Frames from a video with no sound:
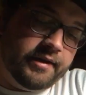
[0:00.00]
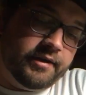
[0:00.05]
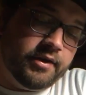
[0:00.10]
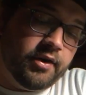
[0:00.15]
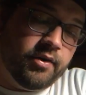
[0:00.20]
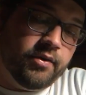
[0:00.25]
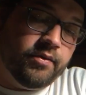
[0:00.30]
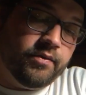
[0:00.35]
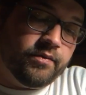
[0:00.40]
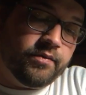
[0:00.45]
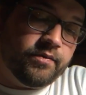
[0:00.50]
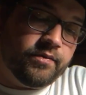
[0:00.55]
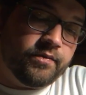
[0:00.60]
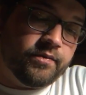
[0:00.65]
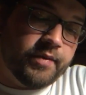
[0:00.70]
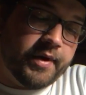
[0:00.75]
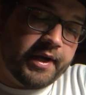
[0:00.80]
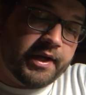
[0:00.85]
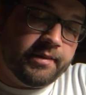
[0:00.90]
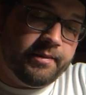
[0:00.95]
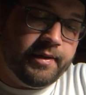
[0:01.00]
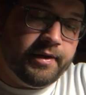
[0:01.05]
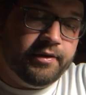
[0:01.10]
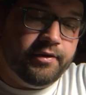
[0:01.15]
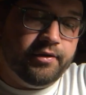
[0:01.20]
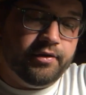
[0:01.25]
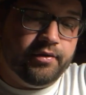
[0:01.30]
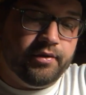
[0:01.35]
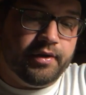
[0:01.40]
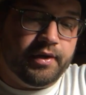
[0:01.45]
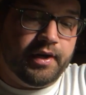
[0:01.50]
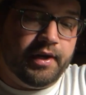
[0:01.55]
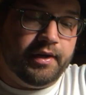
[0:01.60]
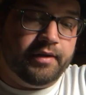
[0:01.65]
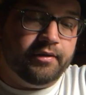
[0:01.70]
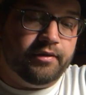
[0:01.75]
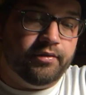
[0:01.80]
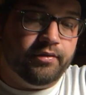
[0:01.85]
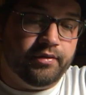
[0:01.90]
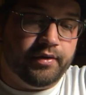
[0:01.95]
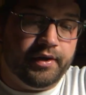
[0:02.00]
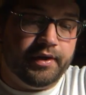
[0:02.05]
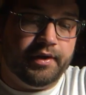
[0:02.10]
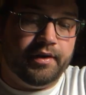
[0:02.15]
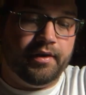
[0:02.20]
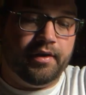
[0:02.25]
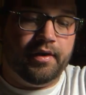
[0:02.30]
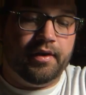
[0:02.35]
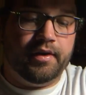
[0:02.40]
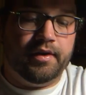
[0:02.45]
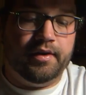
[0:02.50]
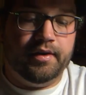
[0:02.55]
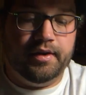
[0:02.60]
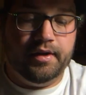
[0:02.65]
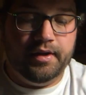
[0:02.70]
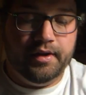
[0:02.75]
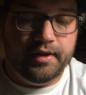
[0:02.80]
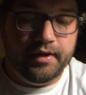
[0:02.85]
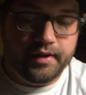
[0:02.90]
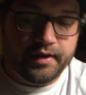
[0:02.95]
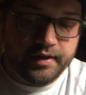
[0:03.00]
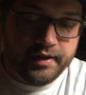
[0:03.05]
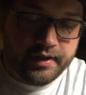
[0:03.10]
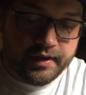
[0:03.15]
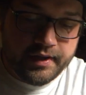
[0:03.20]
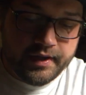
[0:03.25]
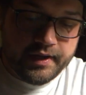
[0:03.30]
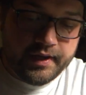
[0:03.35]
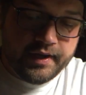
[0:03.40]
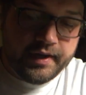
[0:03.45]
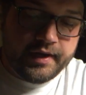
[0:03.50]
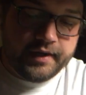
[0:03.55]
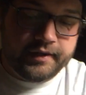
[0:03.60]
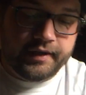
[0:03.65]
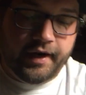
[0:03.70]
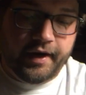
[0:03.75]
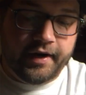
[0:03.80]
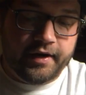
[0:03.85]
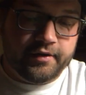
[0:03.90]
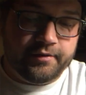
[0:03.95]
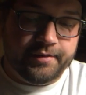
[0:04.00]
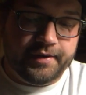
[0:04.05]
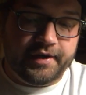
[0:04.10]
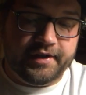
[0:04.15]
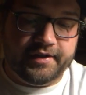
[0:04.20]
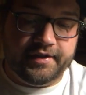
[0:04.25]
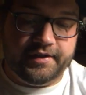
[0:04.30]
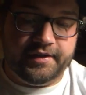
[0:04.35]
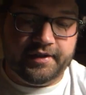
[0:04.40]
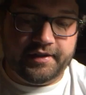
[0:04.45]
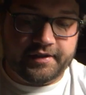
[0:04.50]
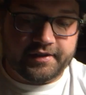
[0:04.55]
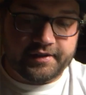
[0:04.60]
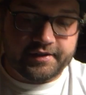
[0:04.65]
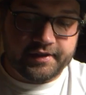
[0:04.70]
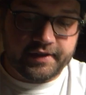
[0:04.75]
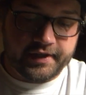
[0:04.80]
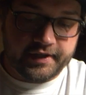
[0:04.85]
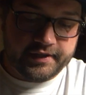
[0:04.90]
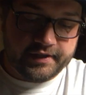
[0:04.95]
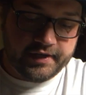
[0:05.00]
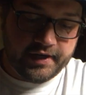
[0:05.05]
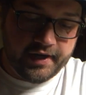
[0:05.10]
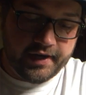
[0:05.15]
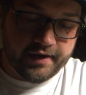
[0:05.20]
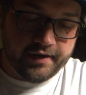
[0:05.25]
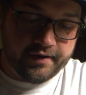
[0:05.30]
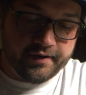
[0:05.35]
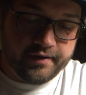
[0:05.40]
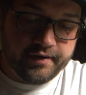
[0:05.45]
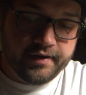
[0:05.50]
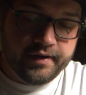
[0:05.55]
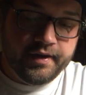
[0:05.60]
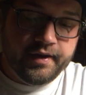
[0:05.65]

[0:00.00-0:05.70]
I don't recommend you do it on touring car tires because it's a slick tire.